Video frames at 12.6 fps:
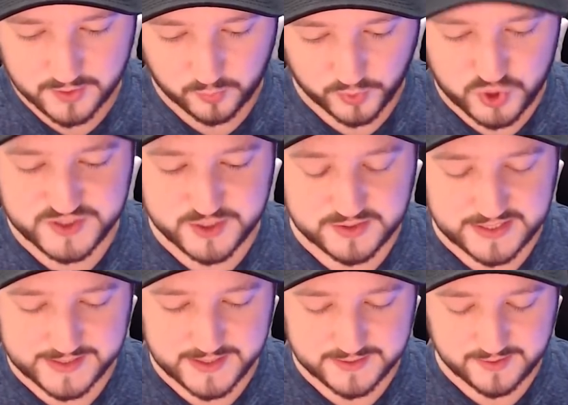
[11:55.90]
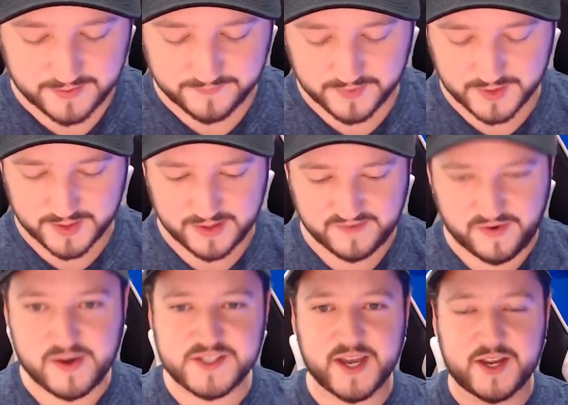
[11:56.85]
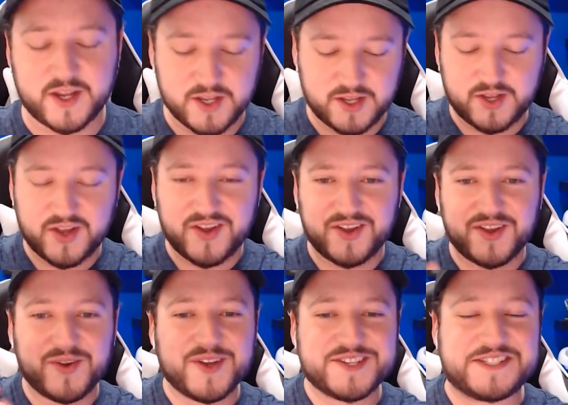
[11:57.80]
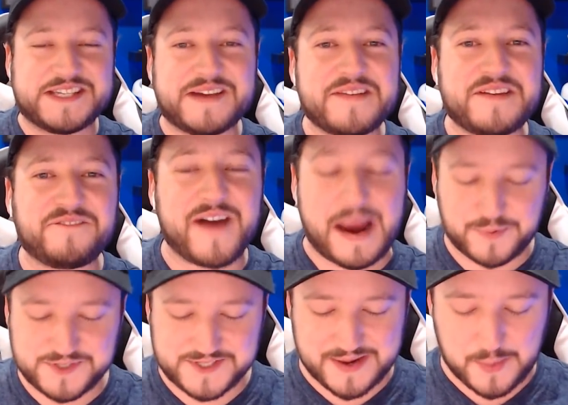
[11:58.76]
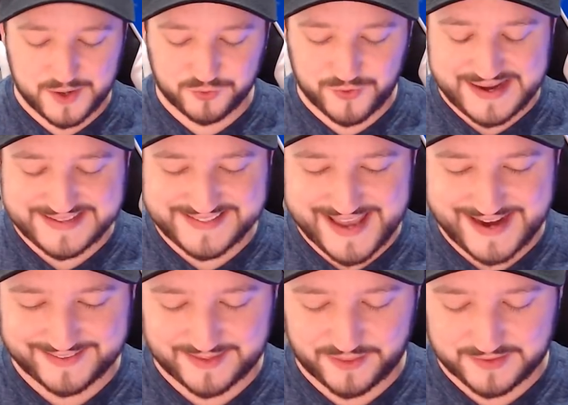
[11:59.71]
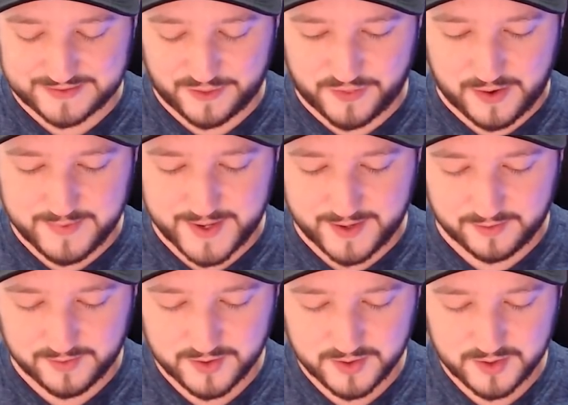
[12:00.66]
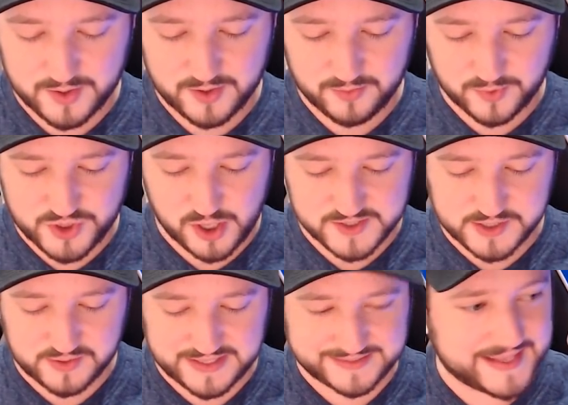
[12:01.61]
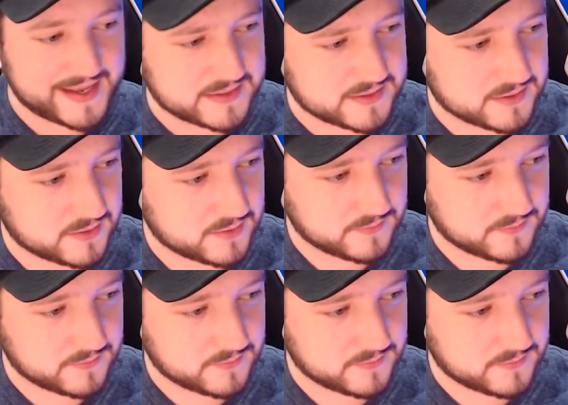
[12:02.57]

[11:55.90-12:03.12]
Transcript: Would you still click it? If I was like, seventy-five percent win rate deck in the, in the thumbnail, would you all still click that?